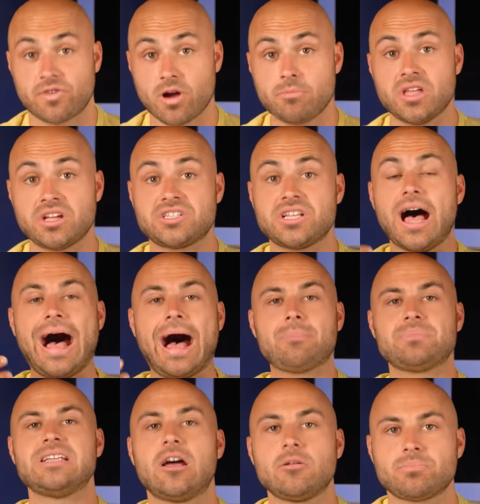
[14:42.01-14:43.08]
from the
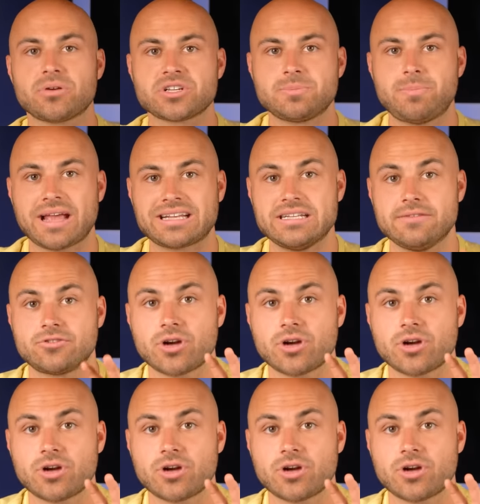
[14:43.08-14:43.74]
top-down perspective,